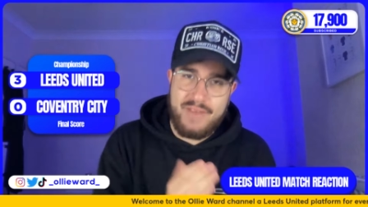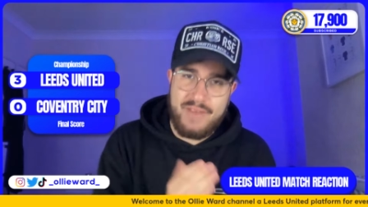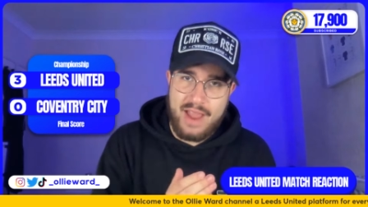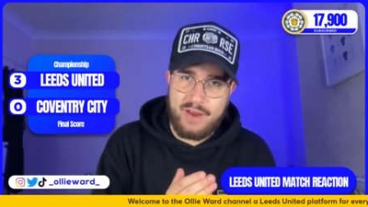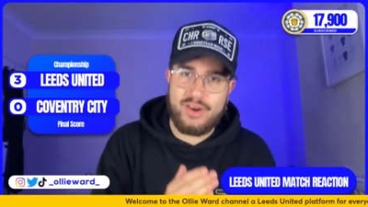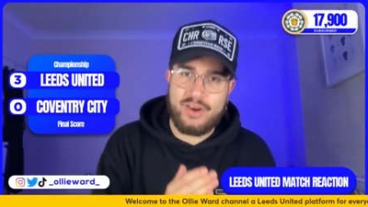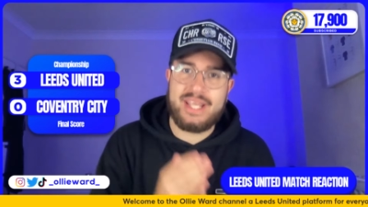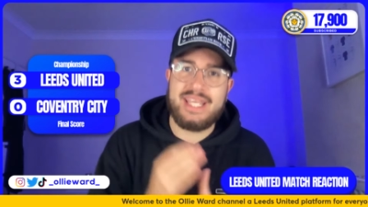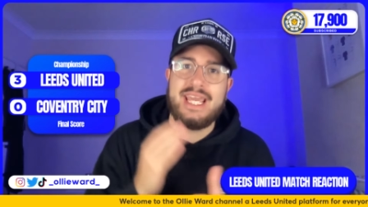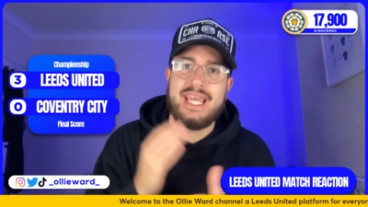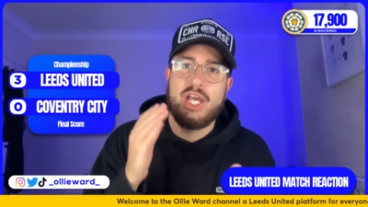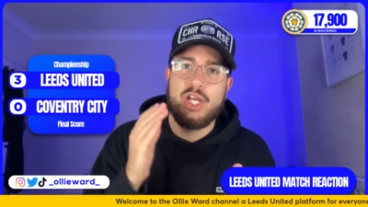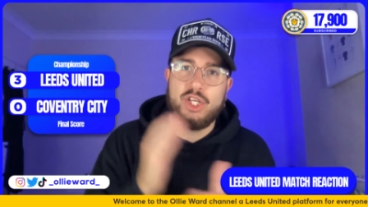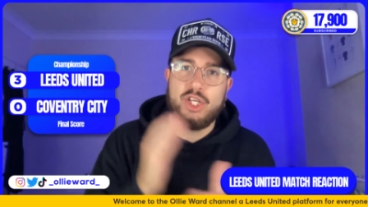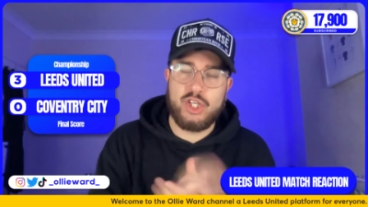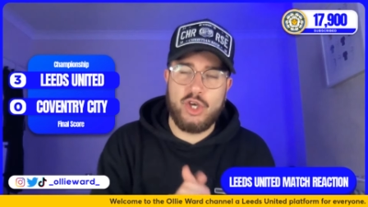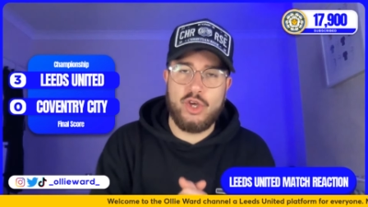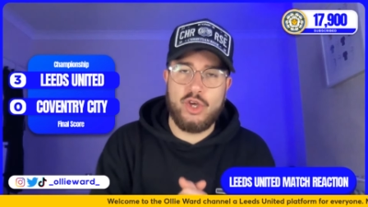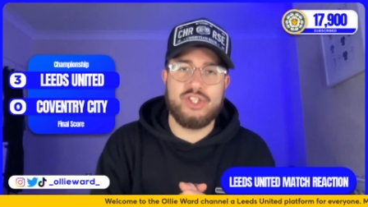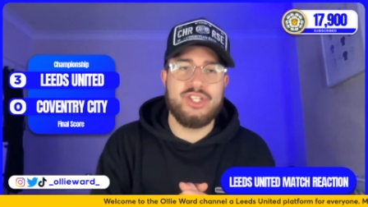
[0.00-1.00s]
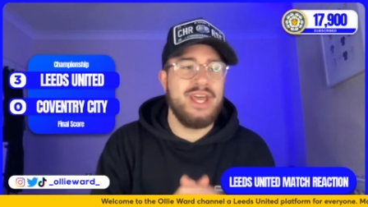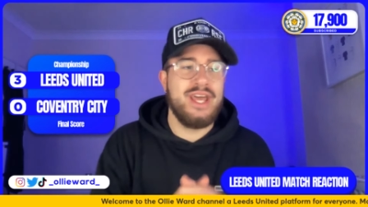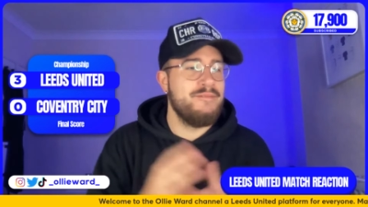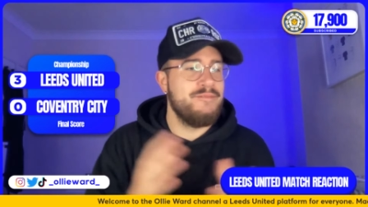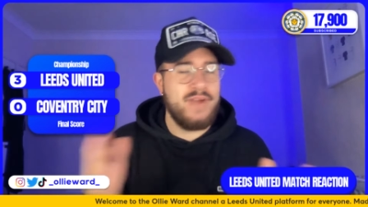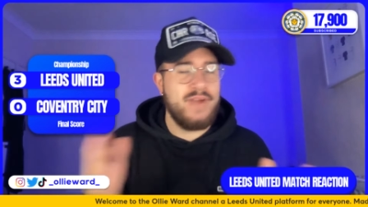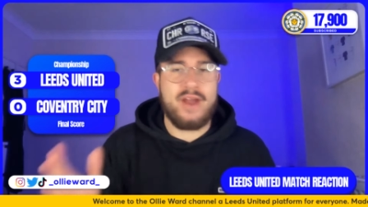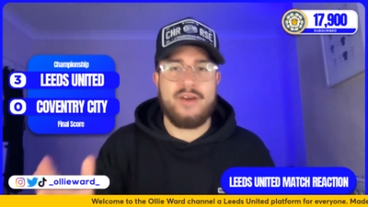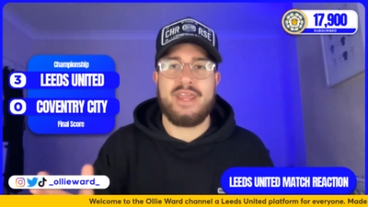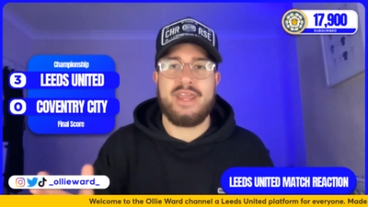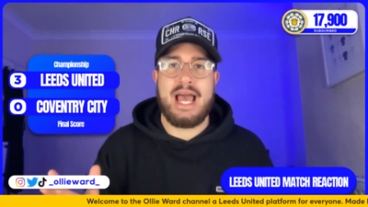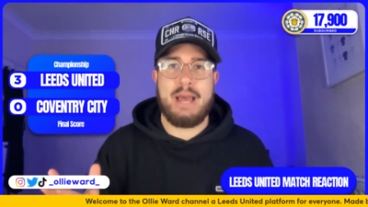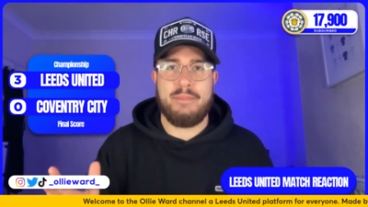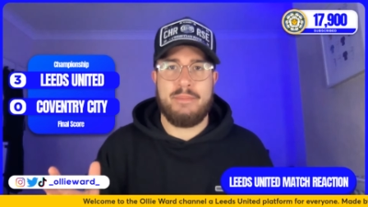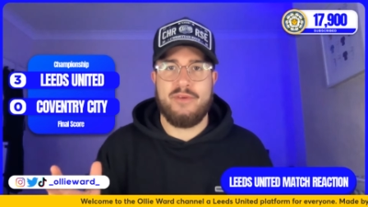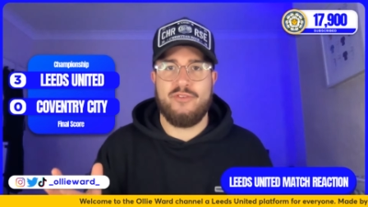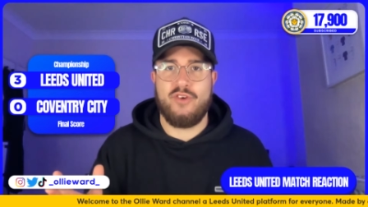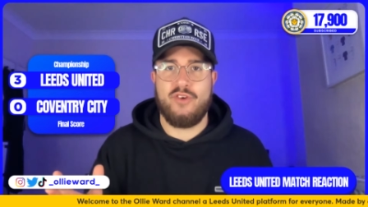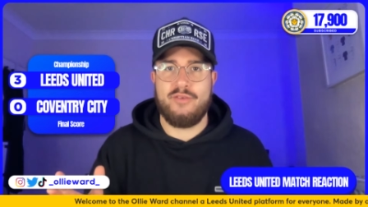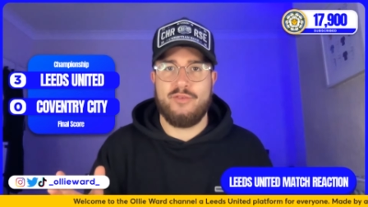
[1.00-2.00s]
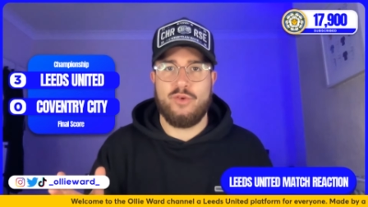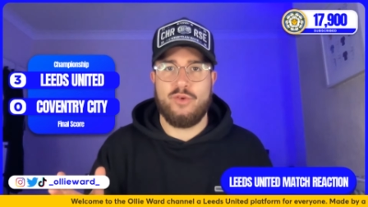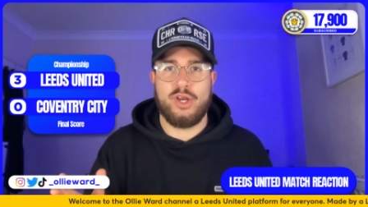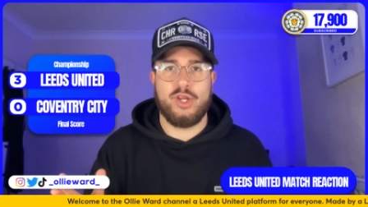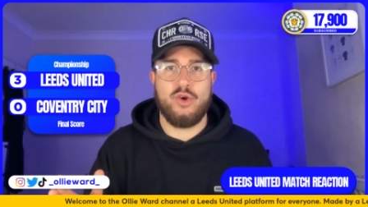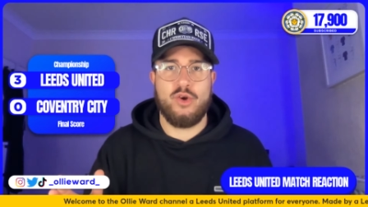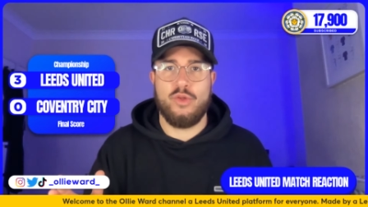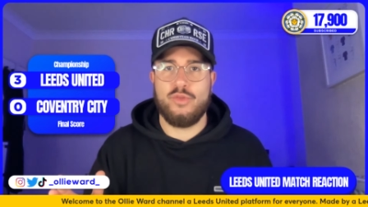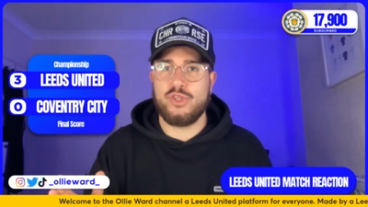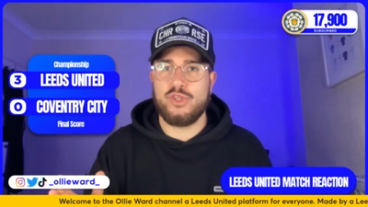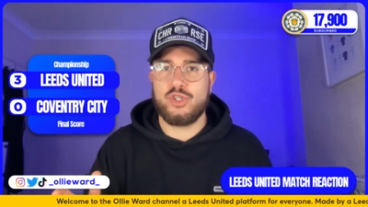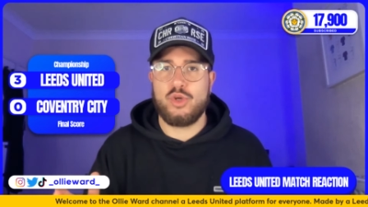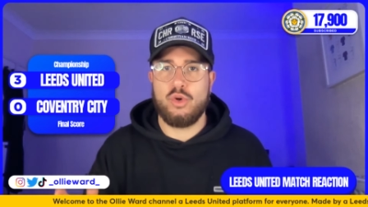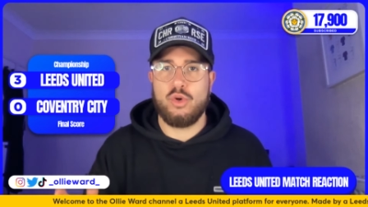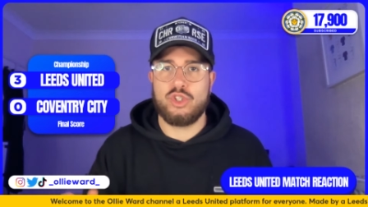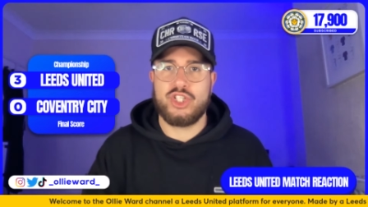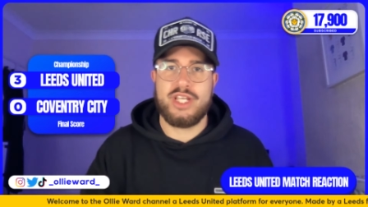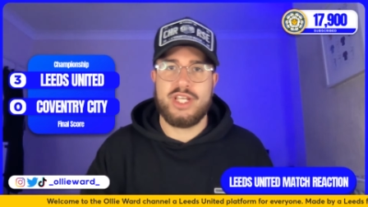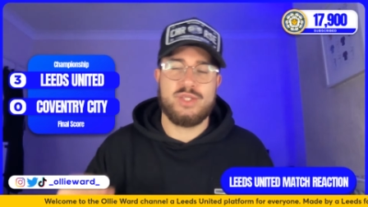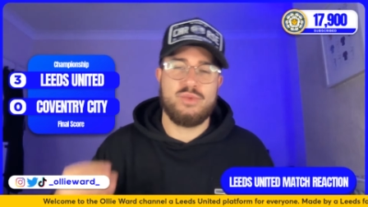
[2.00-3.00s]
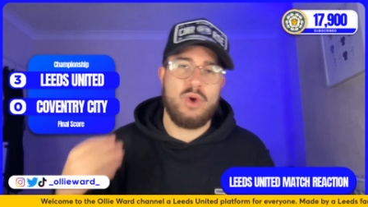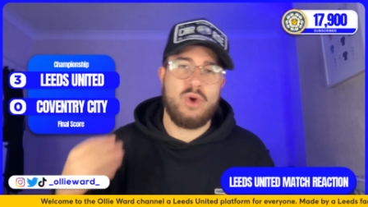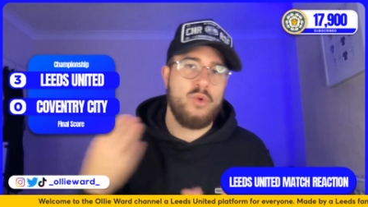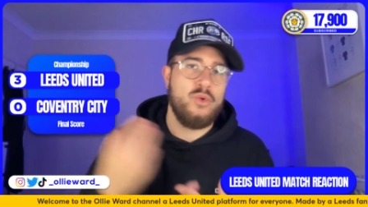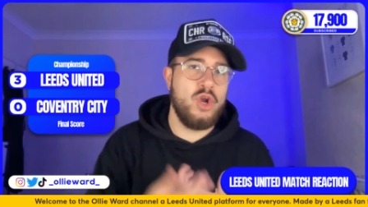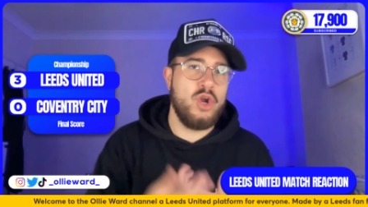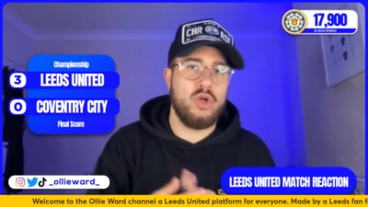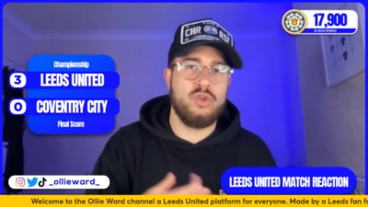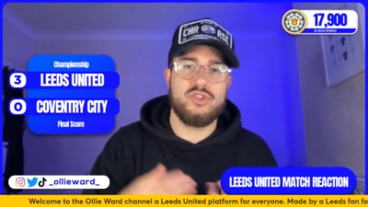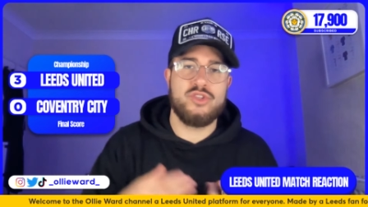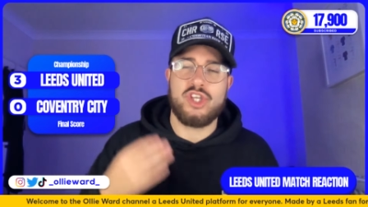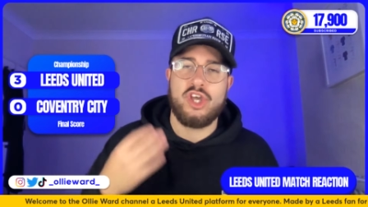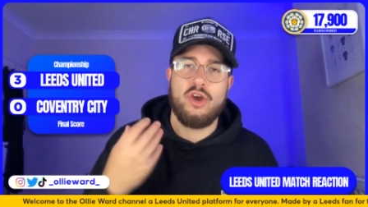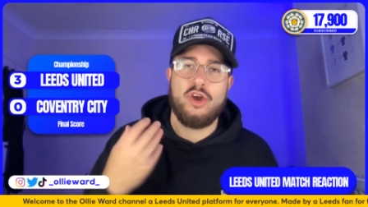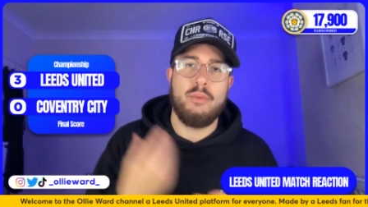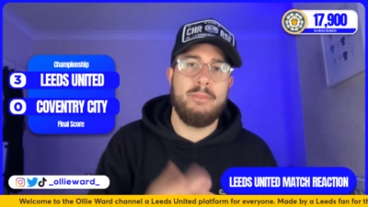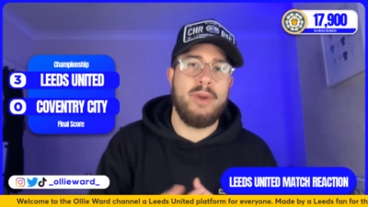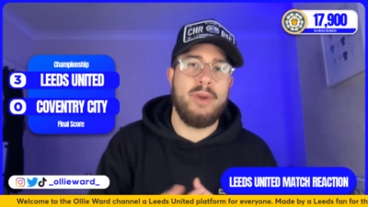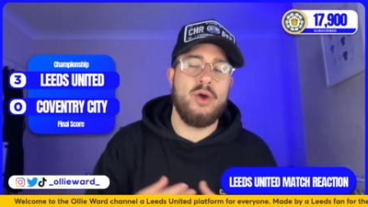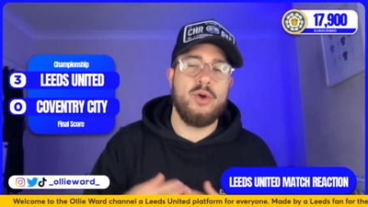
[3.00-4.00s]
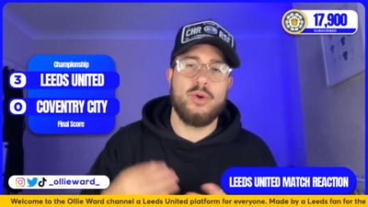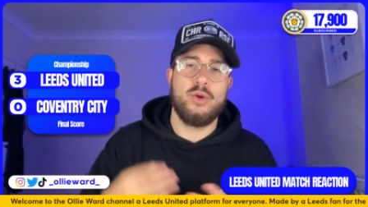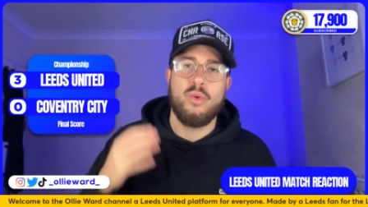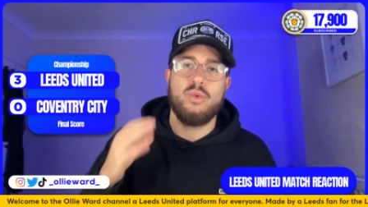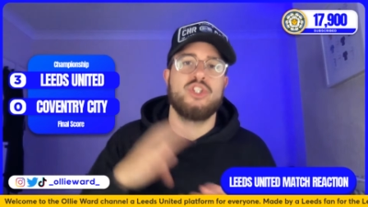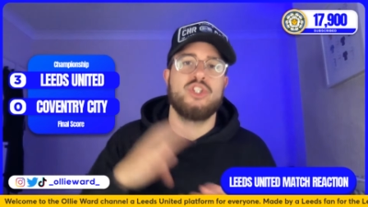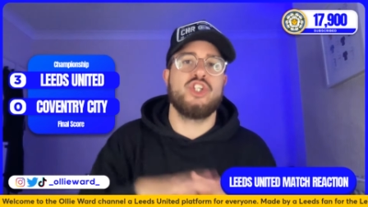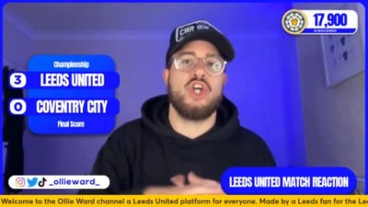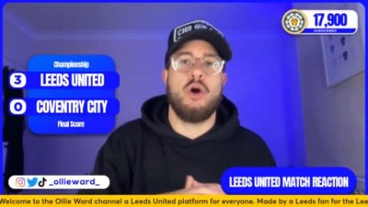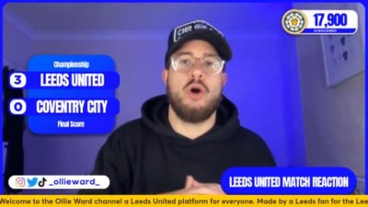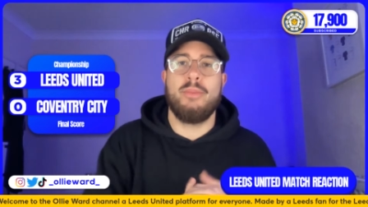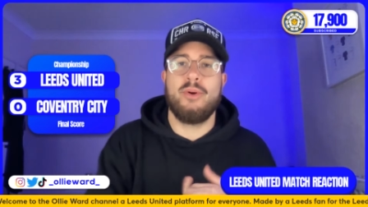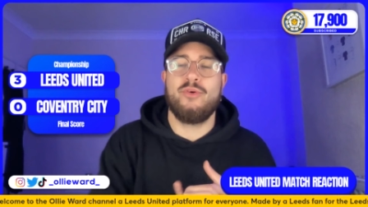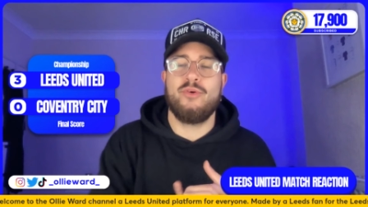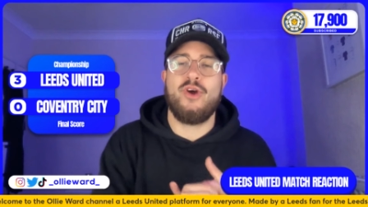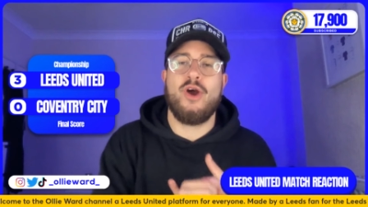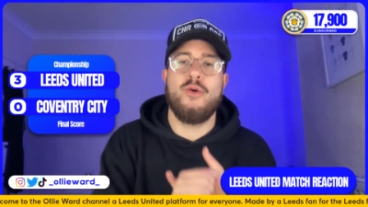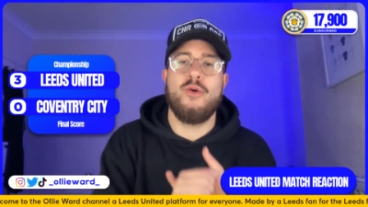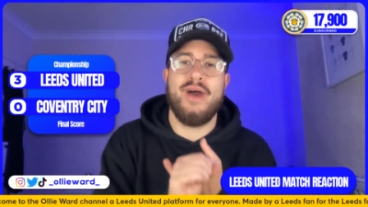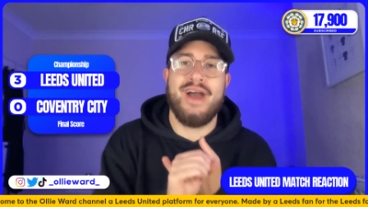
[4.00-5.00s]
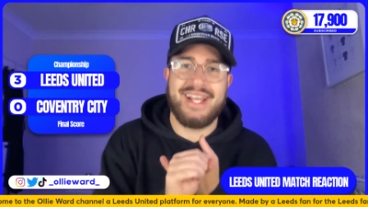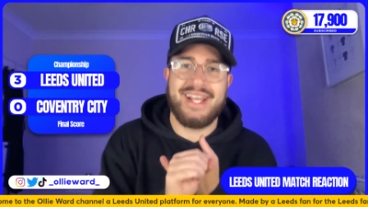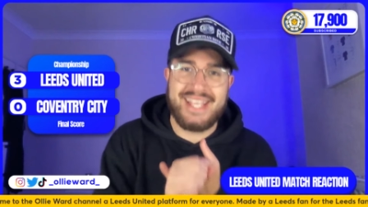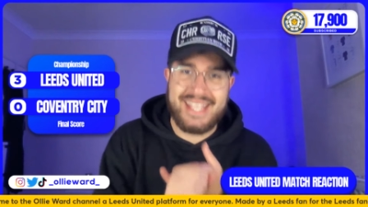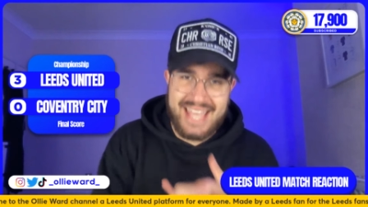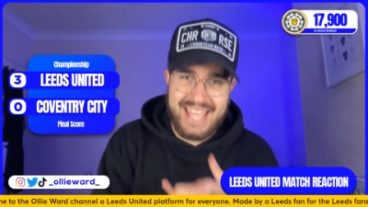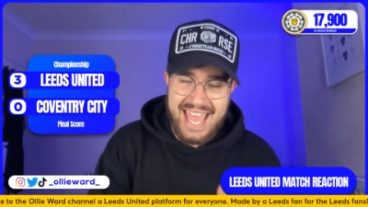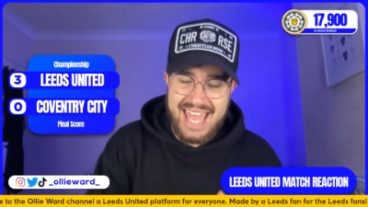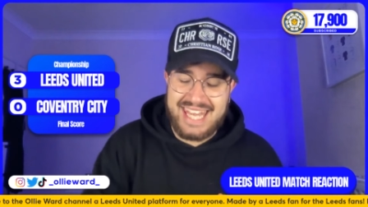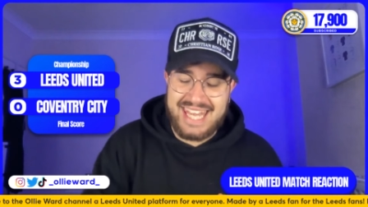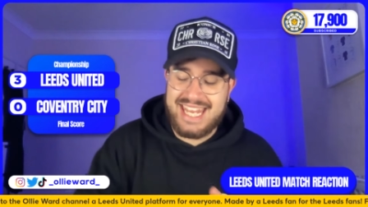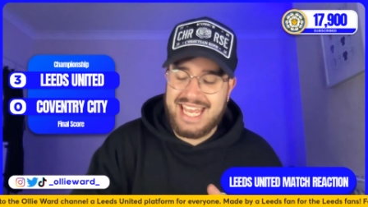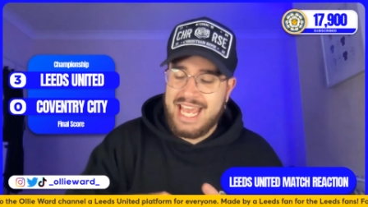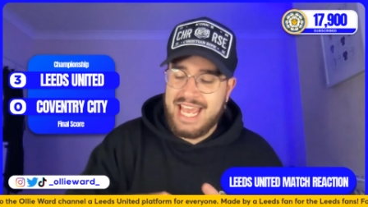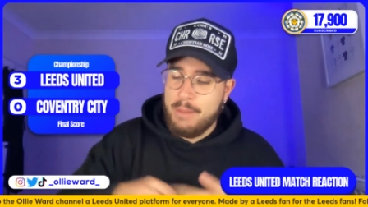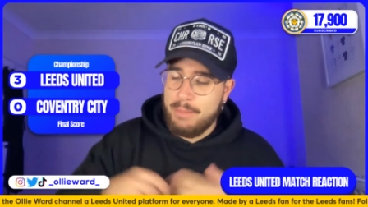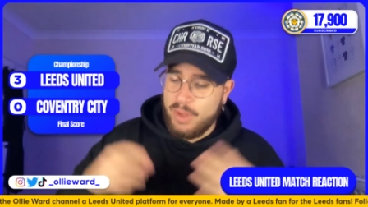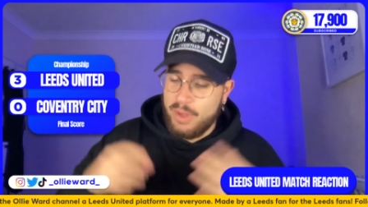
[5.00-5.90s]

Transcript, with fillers: very good very happy for everyone who got on the score sheet as well. Gnonto, Bogle, Joel Piroe again.